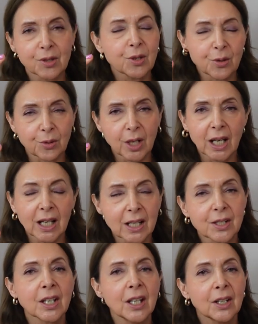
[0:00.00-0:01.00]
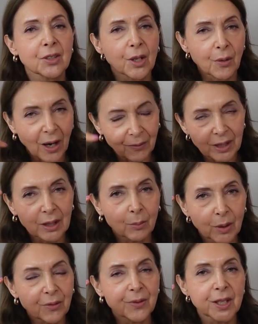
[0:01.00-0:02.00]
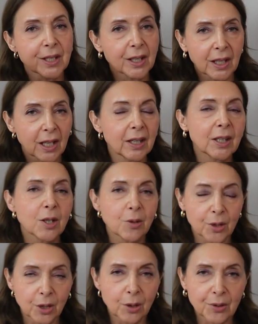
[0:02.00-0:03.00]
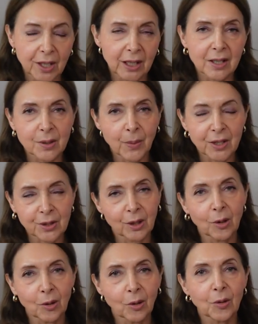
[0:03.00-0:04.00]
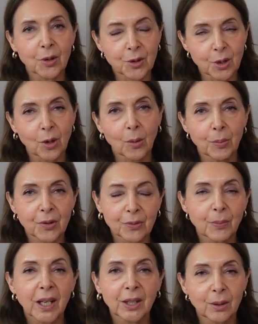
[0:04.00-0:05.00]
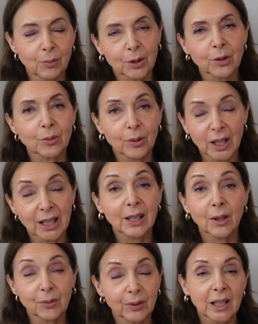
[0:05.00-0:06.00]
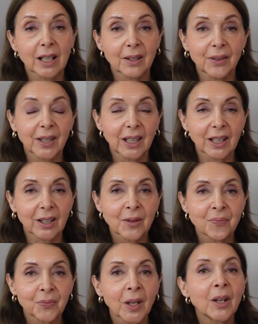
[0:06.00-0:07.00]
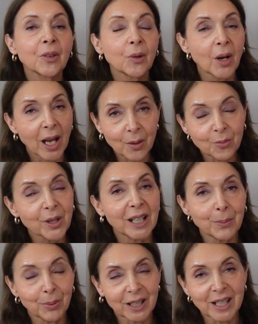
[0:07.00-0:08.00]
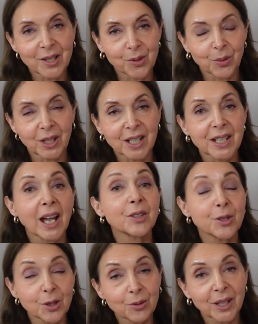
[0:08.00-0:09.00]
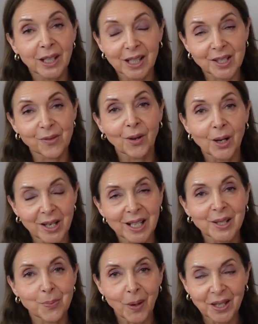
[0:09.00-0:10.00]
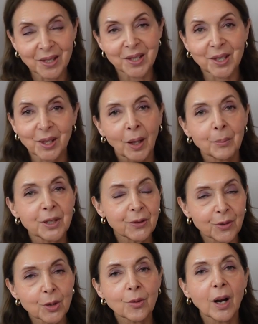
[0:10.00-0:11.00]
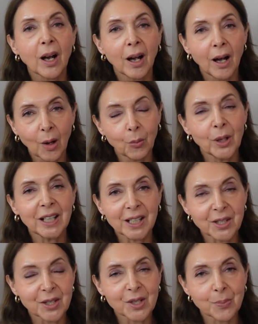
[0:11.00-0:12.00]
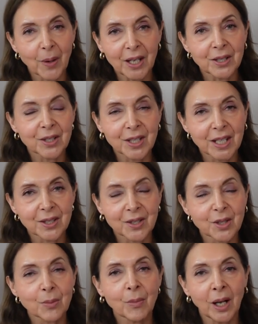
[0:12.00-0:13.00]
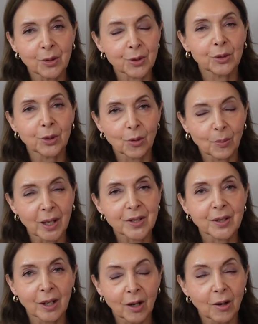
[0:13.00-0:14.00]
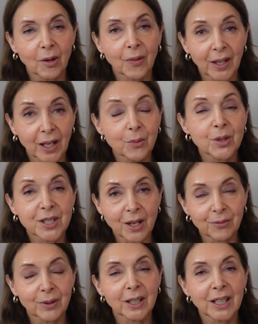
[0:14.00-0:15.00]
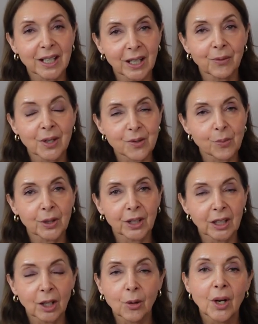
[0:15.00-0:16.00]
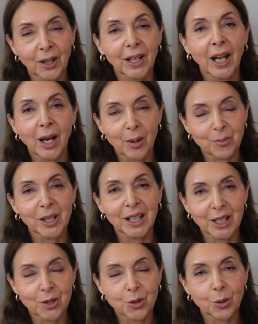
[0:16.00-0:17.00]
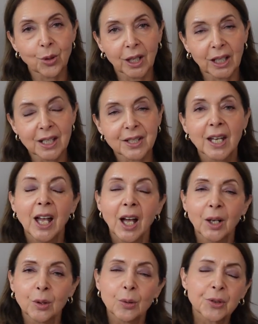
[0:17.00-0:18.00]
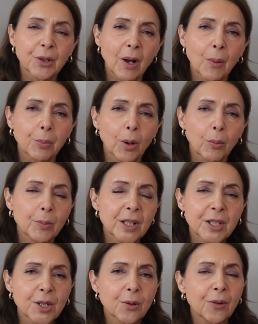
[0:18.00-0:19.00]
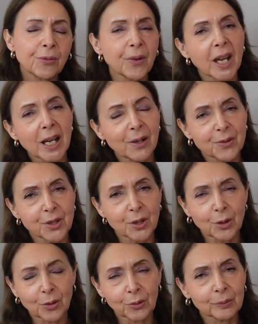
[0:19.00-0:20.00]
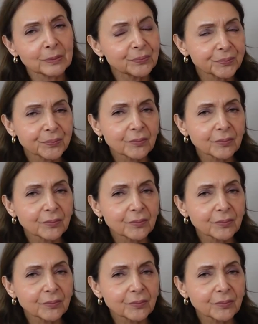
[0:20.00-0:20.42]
straight. So having them lifted and then the, using this mascara on the top has made them look really lovely, I think. So I am really pleased with it. I do think it's very expensive, but if you are willing to spend a decent amount on your mascara, then I would definitely give this one a go. And I am really enjoying it. And also I'll probably do a fave soon